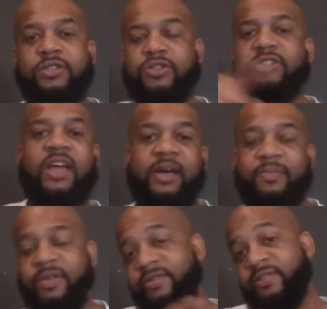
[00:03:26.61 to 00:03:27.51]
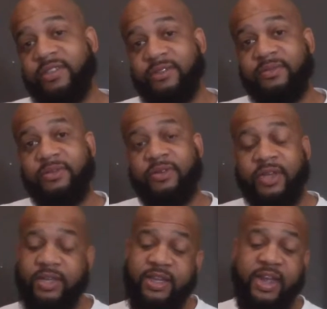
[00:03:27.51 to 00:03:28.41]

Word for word: So stop using them, okay? You